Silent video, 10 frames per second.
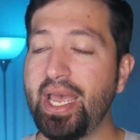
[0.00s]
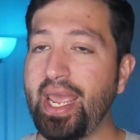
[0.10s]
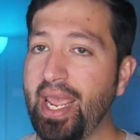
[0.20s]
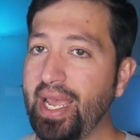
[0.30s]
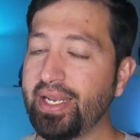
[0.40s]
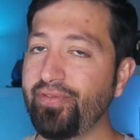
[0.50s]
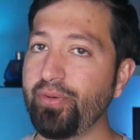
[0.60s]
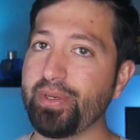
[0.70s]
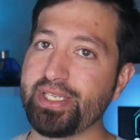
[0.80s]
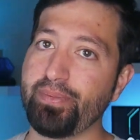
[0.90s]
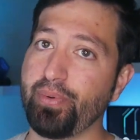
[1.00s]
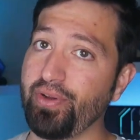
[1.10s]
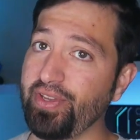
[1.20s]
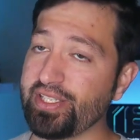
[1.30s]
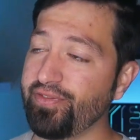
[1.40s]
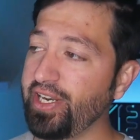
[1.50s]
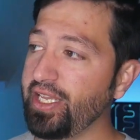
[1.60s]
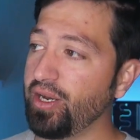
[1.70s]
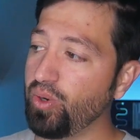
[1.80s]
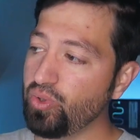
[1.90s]
and if you missed a previous
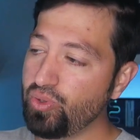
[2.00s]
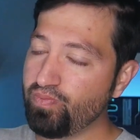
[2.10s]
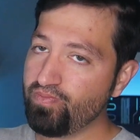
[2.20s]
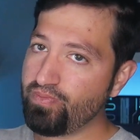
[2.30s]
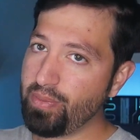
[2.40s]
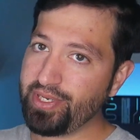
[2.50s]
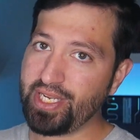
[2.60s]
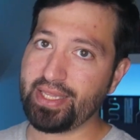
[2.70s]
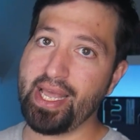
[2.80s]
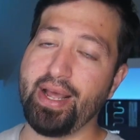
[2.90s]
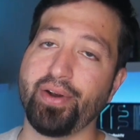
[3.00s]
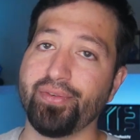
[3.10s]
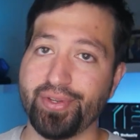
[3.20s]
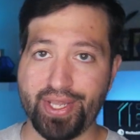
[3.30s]
video, maybe check that out over